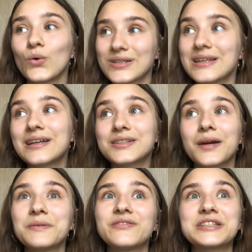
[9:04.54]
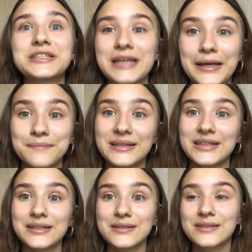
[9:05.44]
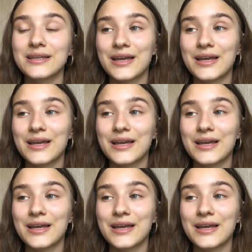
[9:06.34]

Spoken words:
or set a timer for 10 minutes